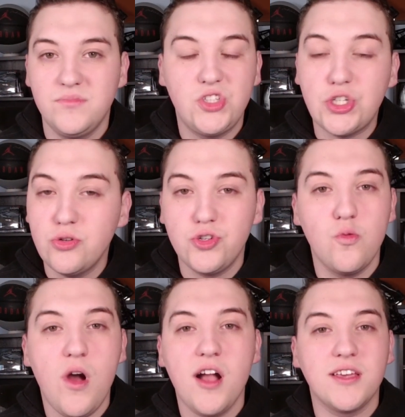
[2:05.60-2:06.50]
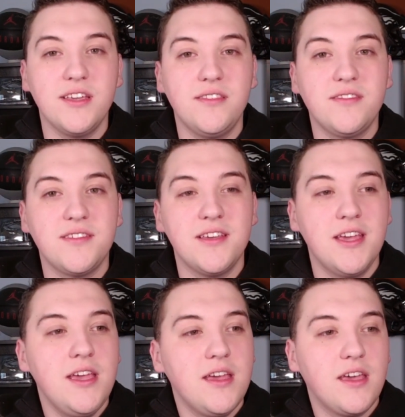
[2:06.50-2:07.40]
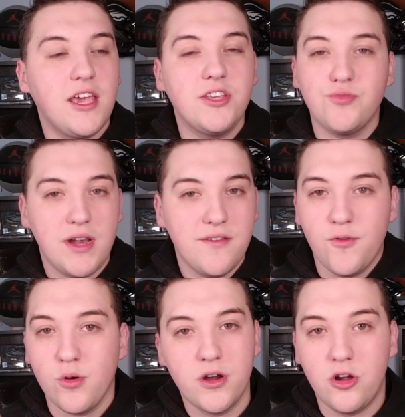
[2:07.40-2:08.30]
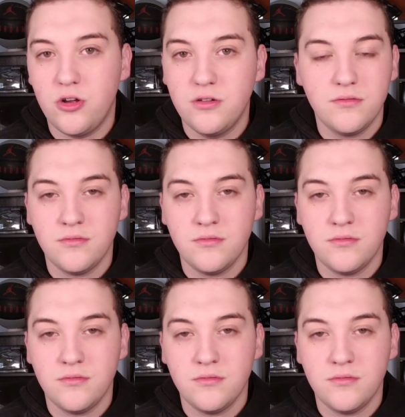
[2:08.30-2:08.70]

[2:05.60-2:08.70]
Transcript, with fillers: Juju Watkins is ready for it all.